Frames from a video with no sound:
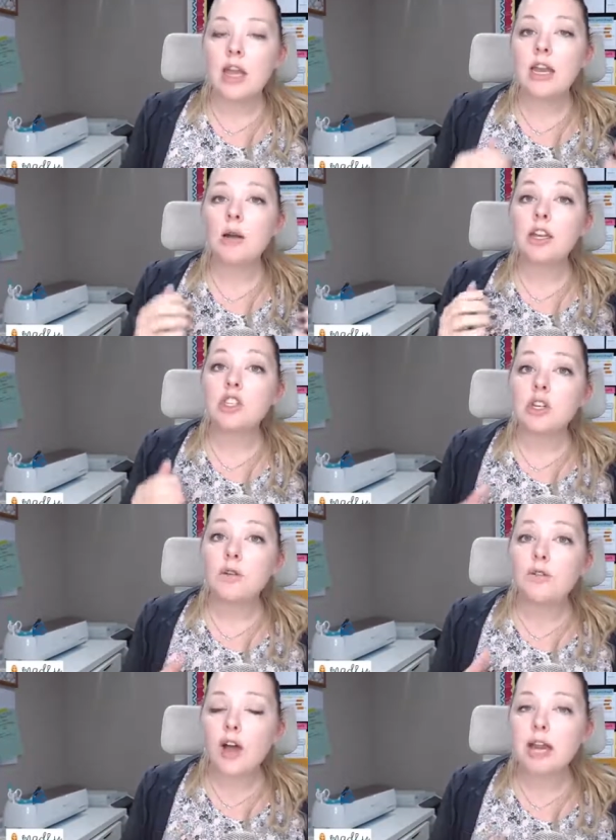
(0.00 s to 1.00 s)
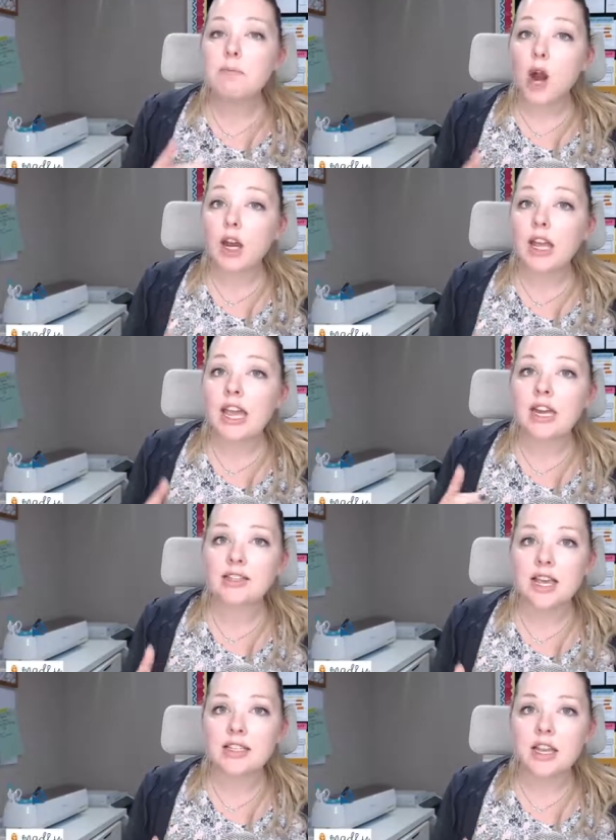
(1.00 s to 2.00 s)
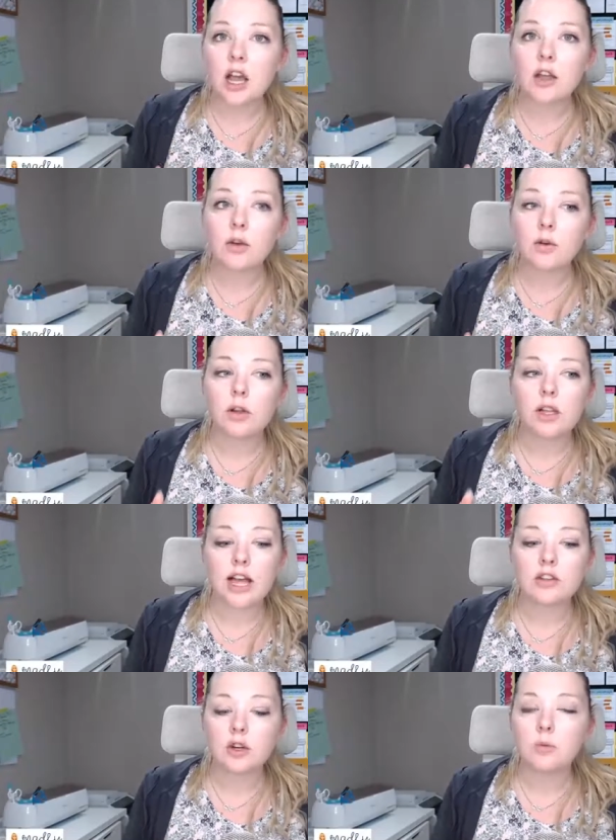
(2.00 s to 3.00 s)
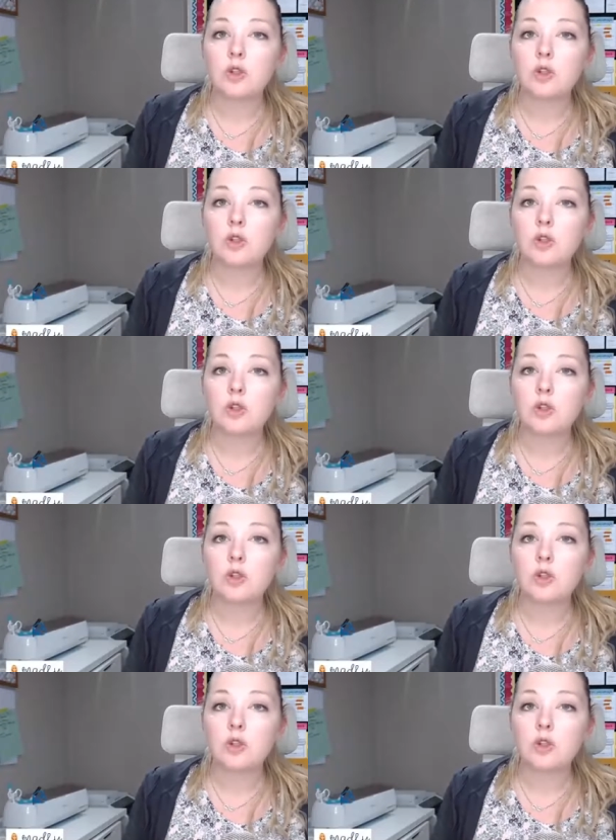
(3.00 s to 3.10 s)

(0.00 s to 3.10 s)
Now, I do find marking and assessing on Google Classroom